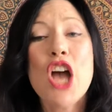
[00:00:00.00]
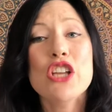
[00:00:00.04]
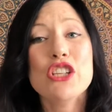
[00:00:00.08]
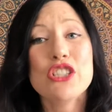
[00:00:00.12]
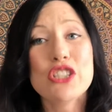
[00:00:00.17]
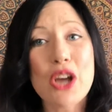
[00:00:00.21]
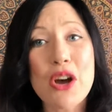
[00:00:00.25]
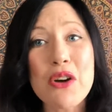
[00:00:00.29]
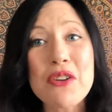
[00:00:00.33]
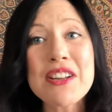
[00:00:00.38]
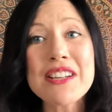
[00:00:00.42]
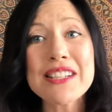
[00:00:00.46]

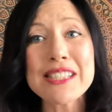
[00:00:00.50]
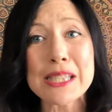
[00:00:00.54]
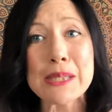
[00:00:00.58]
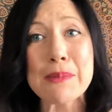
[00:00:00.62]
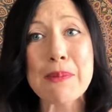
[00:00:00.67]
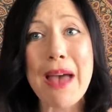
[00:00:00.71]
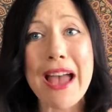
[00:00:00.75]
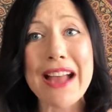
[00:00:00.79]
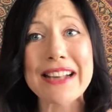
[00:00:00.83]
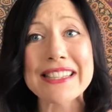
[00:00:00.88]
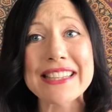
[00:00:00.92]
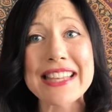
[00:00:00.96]
don't
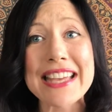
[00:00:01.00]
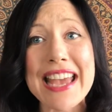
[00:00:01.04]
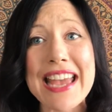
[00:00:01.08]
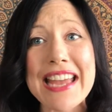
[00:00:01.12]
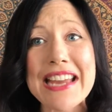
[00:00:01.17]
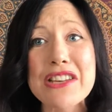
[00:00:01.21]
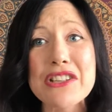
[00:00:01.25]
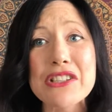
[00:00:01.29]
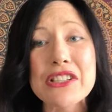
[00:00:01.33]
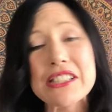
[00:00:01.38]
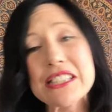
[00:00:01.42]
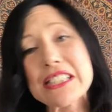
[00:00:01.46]
expect the
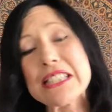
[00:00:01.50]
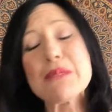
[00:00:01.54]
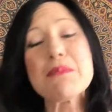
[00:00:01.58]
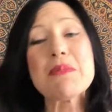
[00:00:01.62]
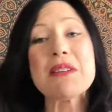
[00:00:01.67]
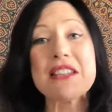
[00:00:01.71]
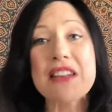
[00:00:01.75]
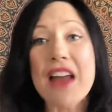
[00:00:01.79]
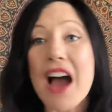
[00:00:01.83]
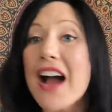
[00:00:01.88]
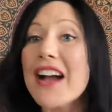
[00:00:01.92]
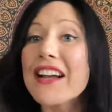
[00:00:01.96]
angels to
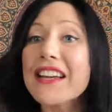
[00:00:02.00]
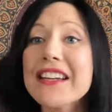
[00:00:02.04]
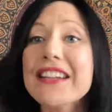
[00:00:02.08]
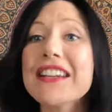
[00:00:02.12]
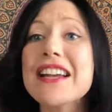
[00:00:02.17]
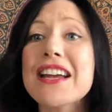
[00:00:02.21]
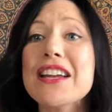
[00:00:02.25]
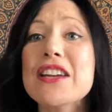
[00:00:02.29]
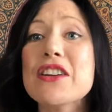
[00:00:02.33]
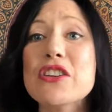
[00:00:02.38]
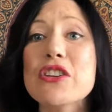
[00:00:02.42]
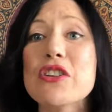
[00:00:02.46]
be knocking
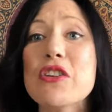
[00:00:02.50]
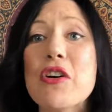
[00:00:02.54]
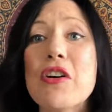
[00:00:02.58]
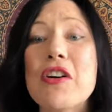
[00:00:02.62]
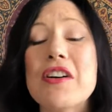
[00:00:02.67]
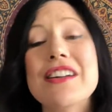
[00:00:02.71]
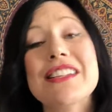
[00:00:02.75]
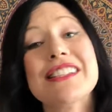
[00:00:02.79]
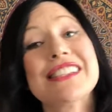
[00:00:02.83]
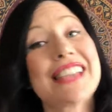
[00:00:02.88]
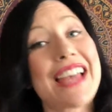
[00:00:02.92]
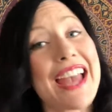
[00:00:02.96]
at your
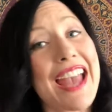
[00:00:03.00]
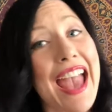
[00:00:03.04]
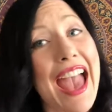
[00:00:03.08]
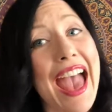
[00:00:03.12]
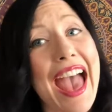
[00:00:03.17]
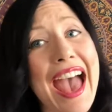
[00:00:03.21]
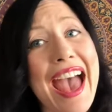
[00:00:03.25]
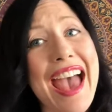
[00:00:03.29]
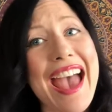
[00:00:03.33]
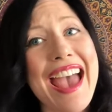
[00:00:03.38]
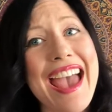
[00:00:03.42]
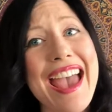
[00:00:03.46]
door and say,
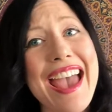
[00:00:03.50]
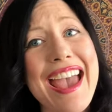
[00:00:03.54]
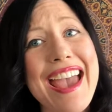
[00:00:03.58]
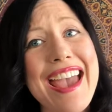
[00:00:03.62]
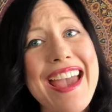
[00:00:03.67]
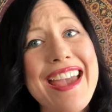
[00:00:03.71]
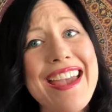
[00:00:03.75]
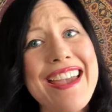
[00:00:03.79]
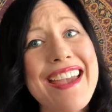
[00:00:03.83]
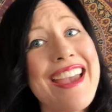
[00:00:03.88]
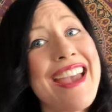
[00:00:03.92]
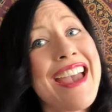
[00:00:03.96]

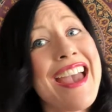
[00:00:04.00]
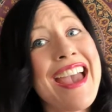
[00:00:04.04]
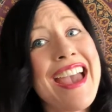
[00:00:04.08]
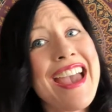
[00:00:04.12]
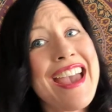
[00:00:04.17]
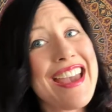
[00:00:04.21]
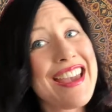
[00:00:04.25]
hey,